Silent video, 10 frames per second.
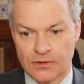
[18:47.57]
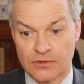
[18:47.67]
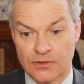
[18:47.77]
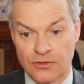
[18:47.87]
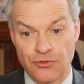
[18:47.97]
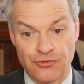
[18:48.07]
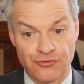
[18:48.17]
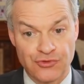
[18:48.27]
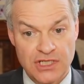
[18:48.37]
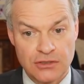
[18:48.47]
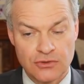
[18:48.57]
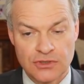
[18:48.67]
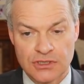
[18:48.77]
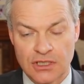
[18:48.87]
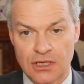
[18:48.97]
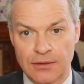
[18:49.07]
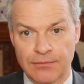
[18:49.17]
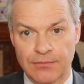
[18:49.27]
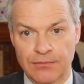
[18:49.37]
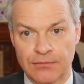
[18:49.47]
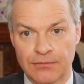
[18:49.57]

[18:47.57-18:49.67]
Still 3 U's to come.